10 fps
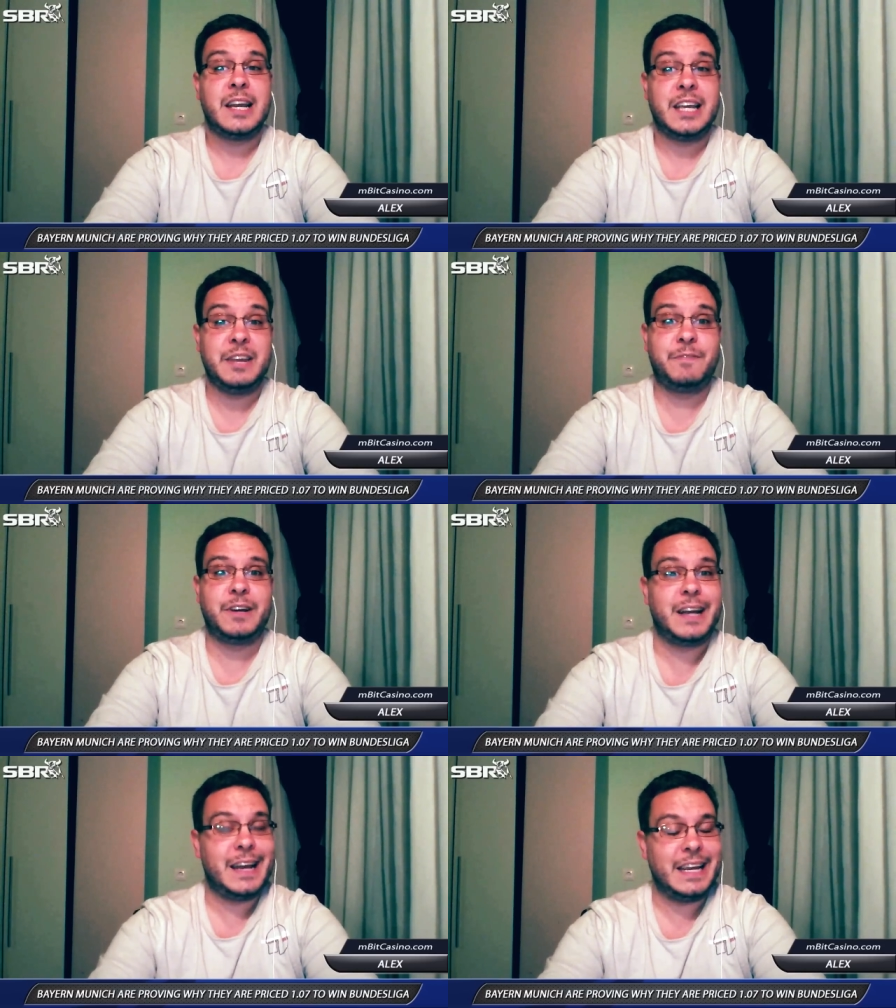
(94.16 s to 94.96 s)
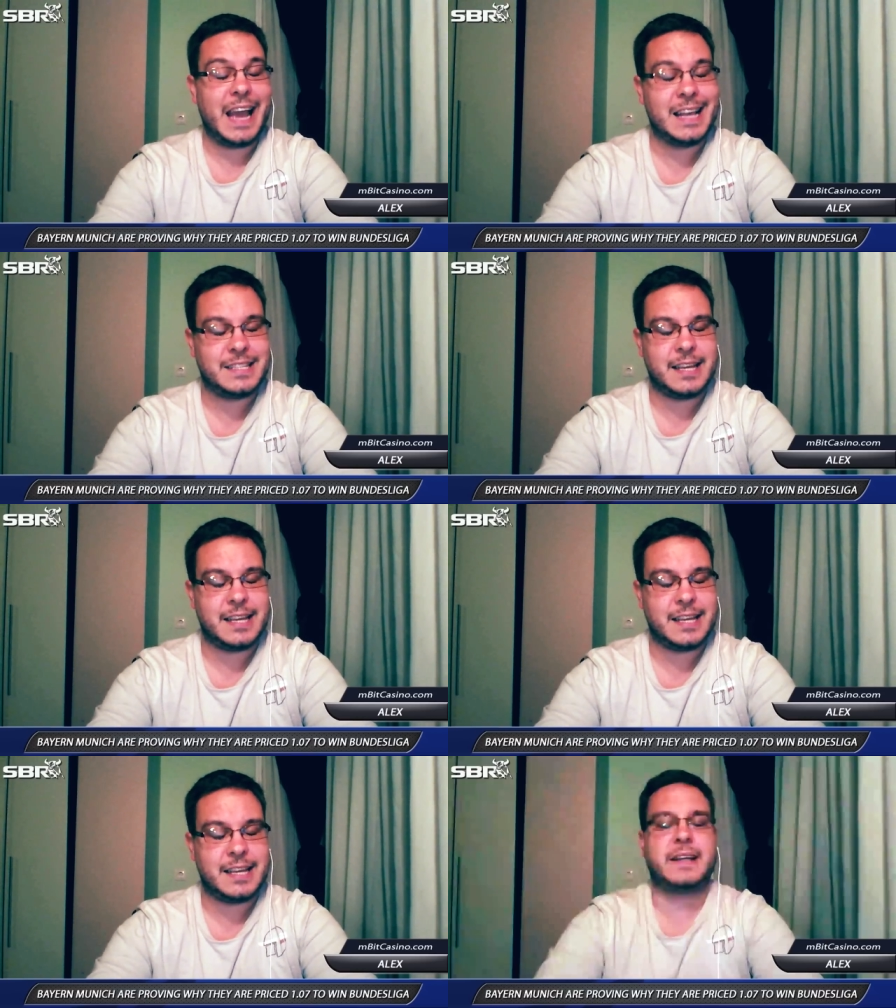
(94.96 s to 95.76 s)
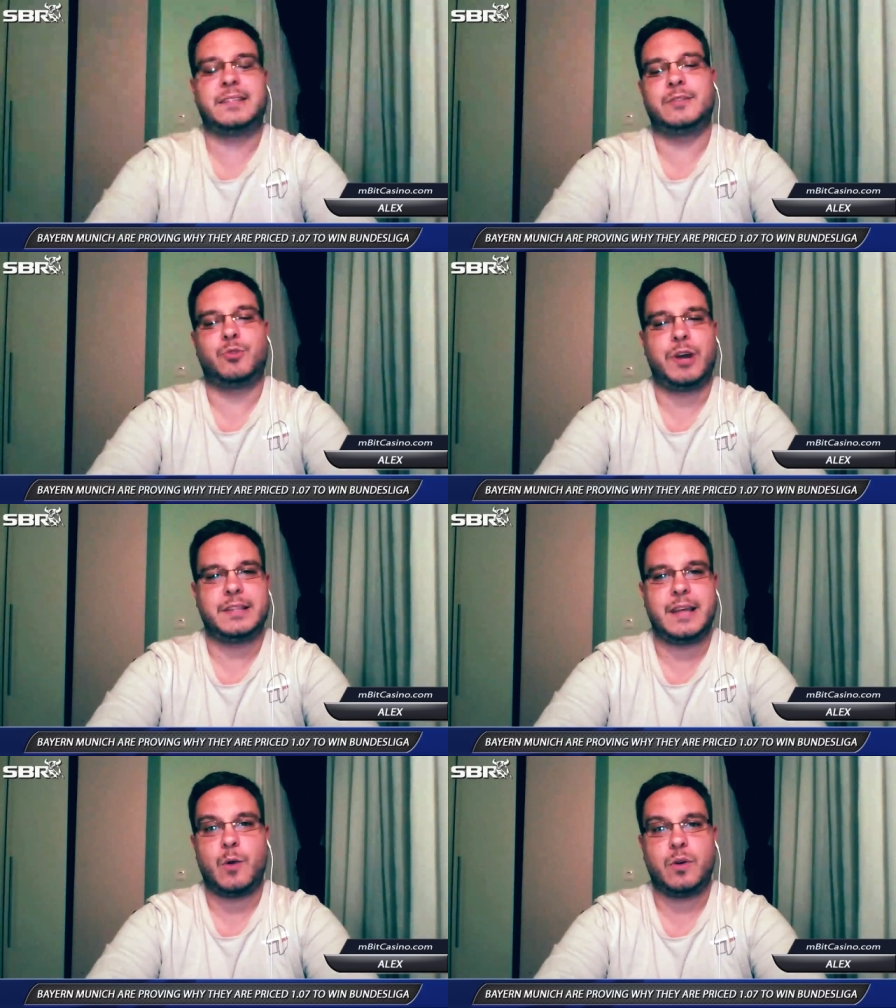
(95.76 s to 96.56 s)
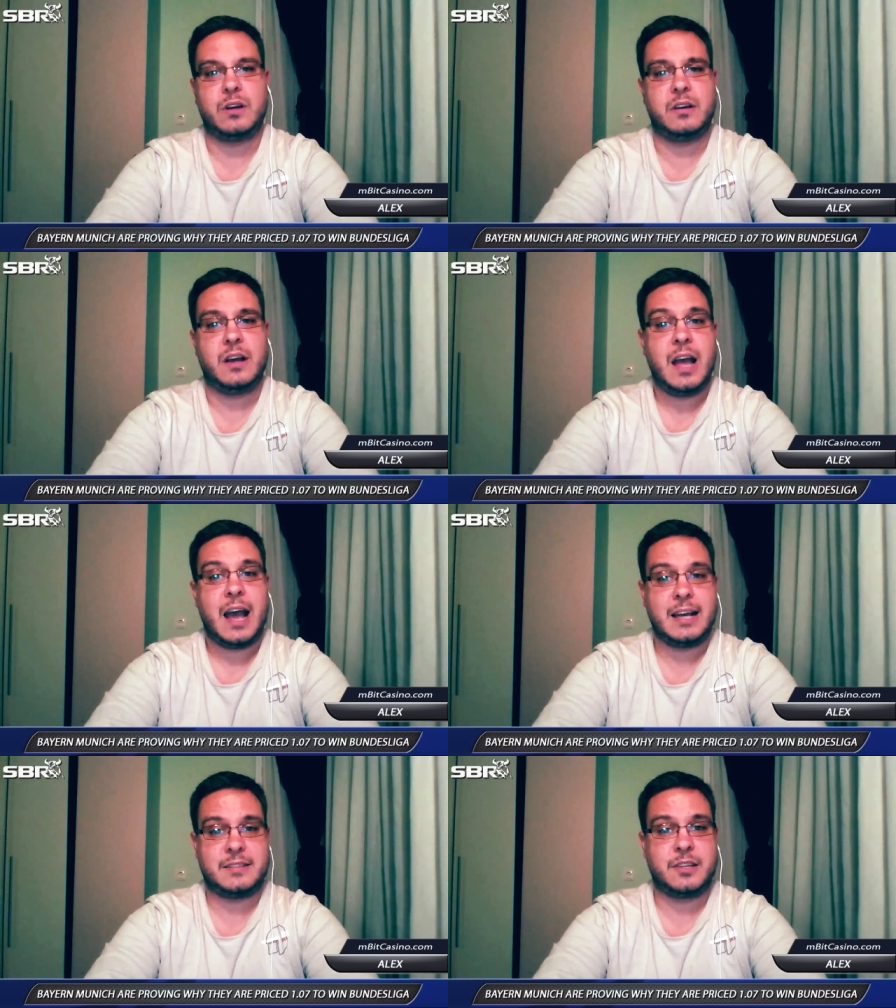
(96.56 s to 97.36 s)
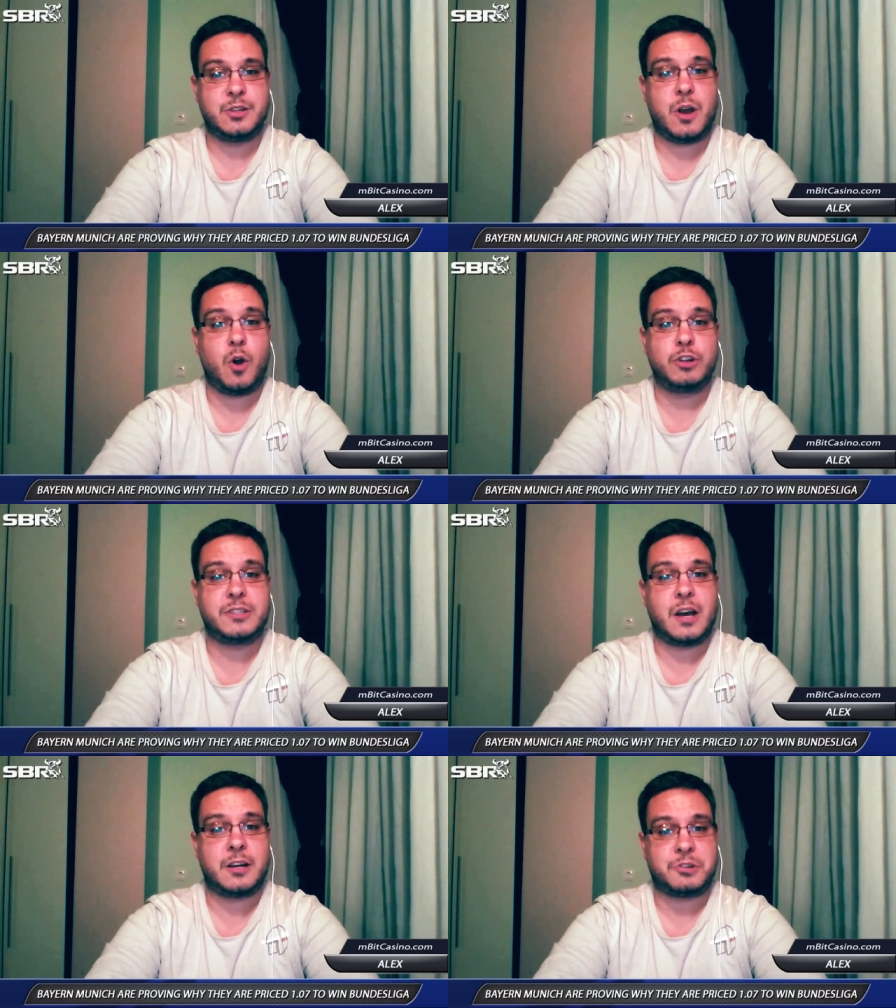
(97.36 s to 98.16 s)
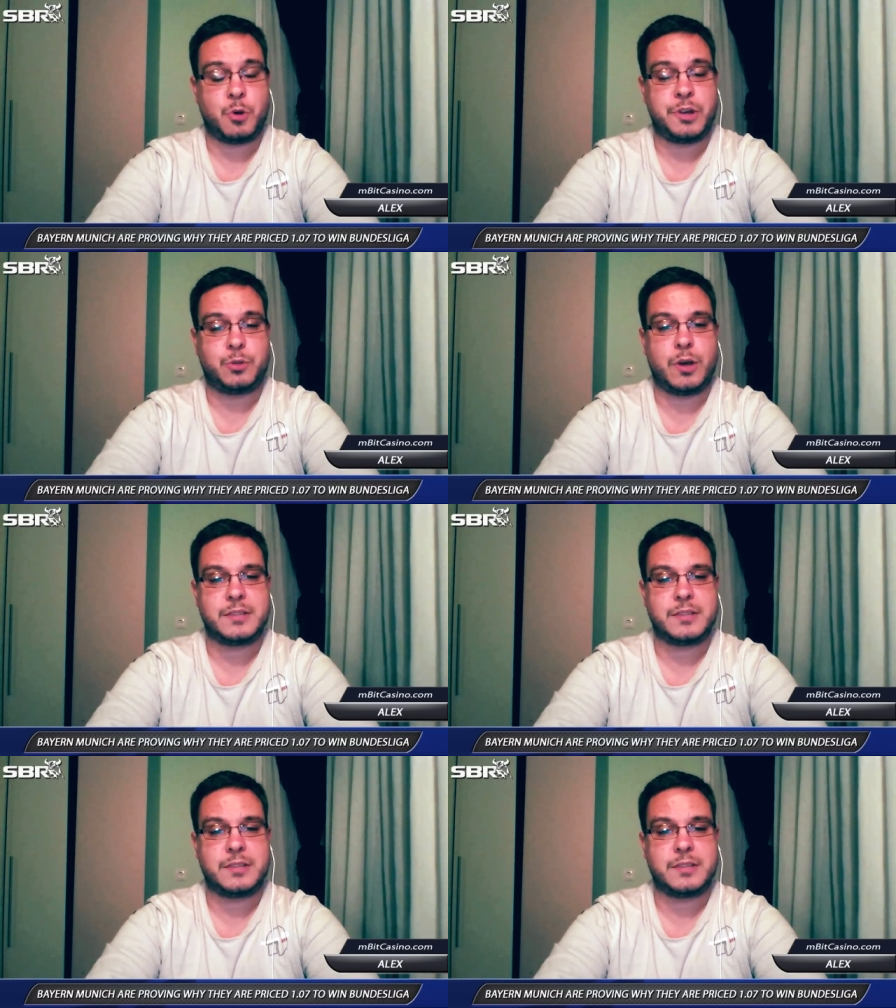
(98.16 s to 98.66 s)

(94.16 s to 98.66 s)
even as expected right now, as the odds are showing to